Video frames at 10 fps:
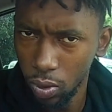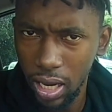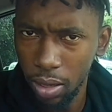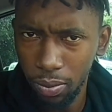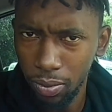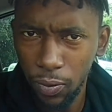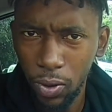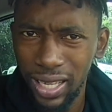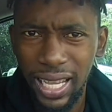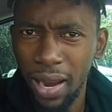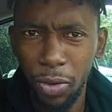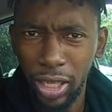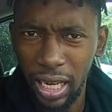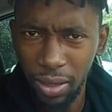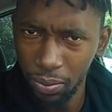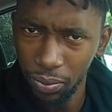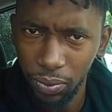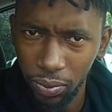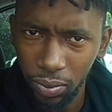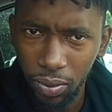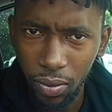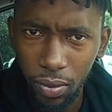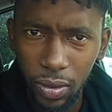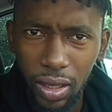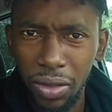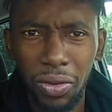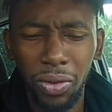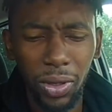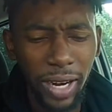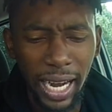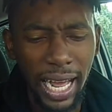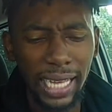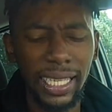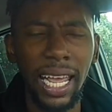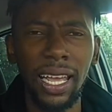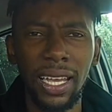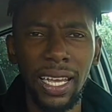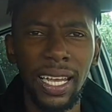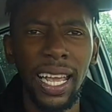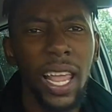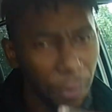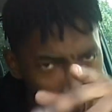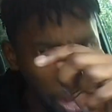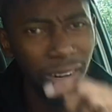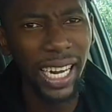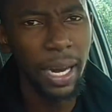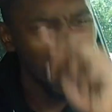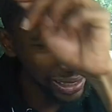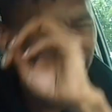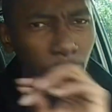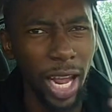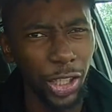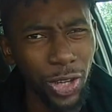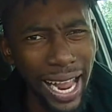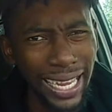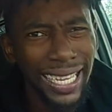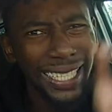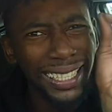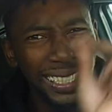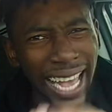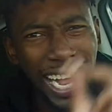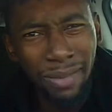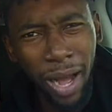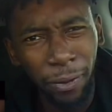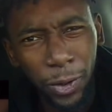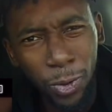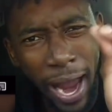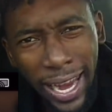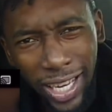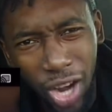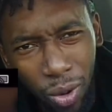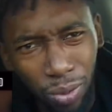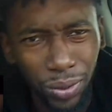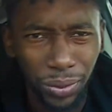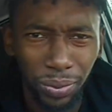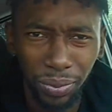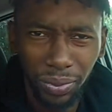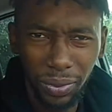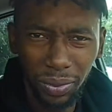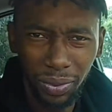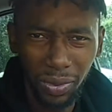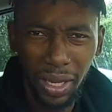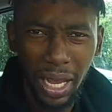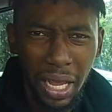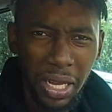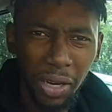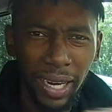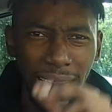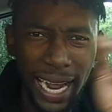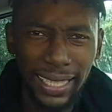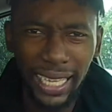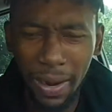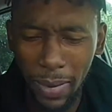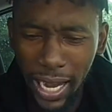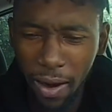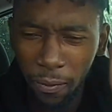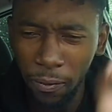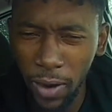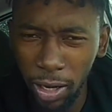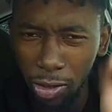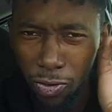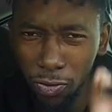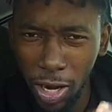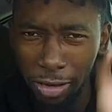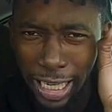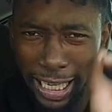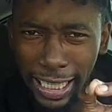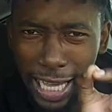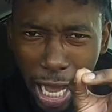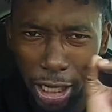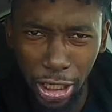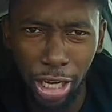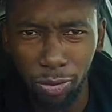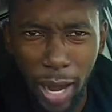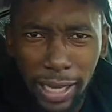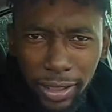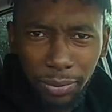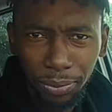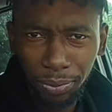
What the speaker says: Hold on, before you start murder them. You know realize say, if you are one of them artists that we are try style Mafi right now, you realize that them man are very, very intelligent, right?